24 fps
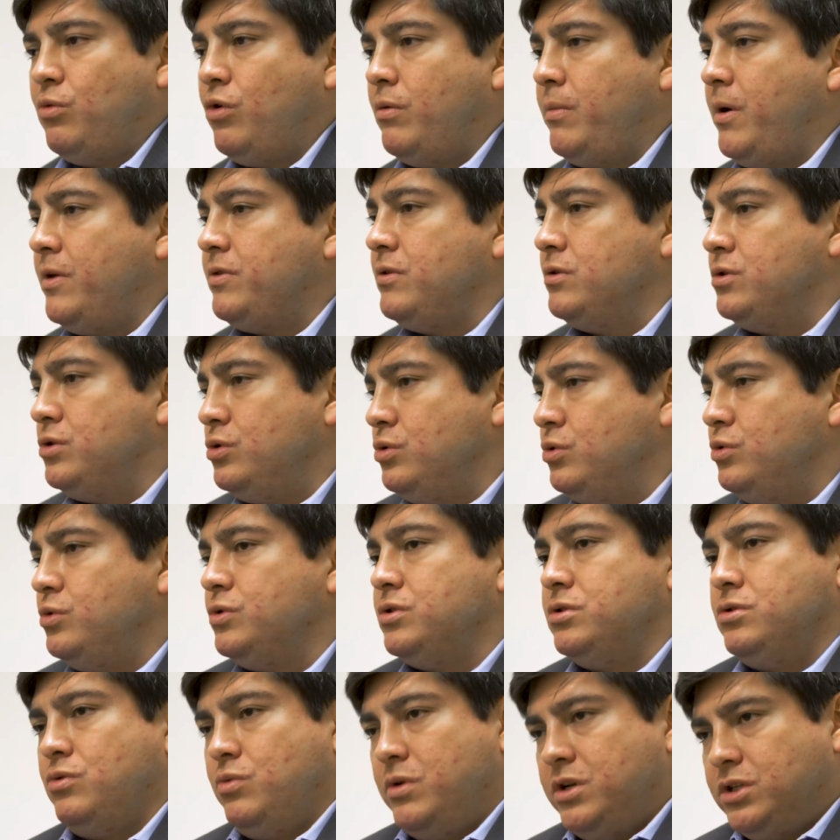more about the
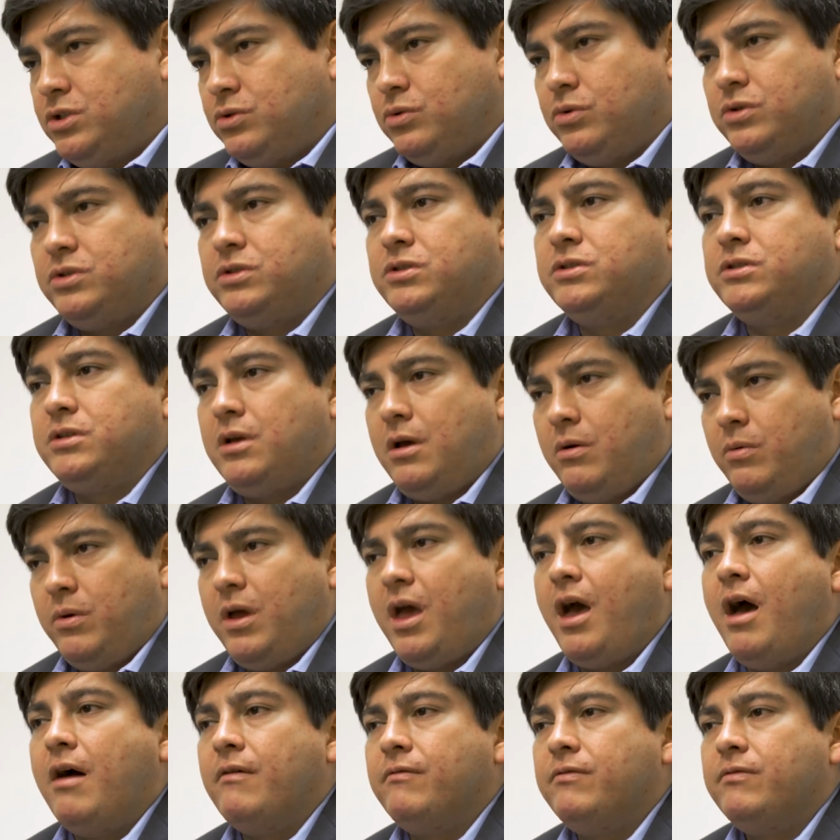tools and resources that we
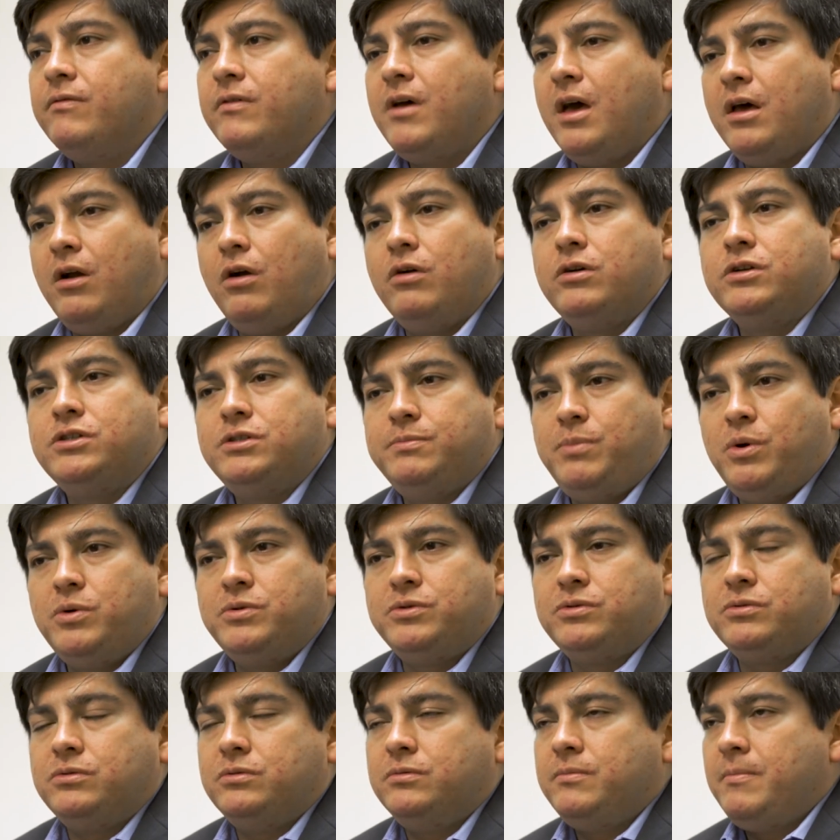have at our
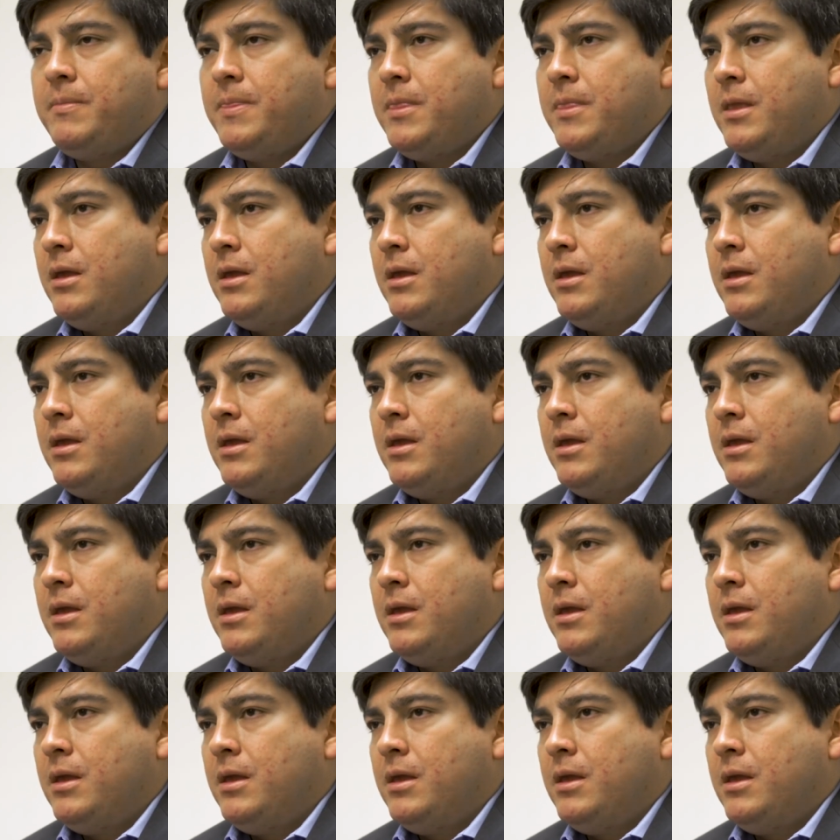disposal.